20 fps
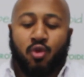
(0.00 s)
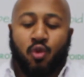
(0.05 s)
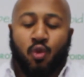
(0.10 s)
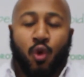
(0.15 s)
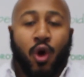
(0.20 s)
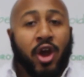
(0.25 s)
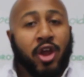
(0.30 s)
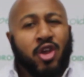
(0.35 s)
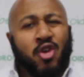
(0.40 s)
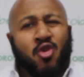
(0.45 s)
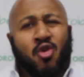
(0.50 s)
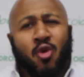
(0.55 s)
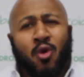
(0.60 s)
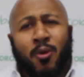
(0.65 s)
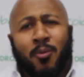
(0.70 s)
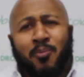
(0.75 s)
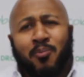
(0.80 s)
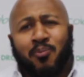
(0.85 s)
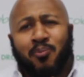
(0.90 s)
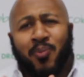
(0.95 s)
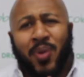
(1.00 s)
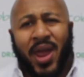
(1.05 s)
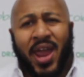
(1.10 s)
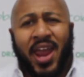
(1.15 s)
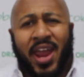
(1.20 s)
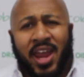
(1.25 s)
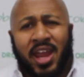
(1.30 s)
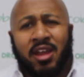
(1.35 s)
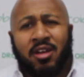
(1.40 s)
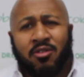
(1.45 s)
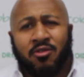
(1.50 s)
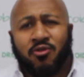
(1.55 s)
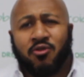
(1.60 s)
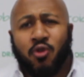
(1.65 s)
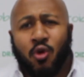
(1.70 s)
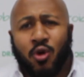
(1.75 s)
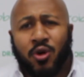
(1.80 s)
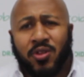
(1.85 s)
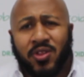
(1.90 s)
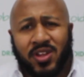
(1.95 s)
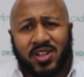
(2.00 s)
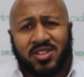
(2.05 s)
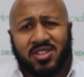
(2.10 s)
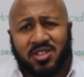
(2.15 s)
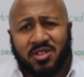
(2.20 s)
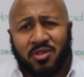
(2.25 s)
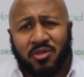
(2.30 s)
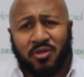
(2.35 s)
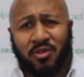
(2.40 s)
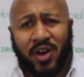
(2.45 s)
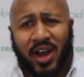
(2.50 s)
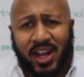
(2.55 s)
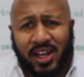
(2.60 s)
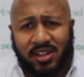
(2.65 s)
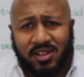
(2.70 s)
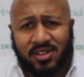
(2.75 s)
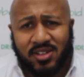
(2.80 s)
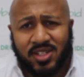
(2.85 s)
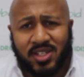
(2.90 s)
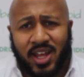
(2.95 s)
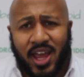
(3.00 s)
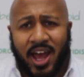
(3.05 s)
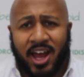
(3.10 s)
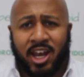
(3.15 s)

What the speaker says: What you are paying for this device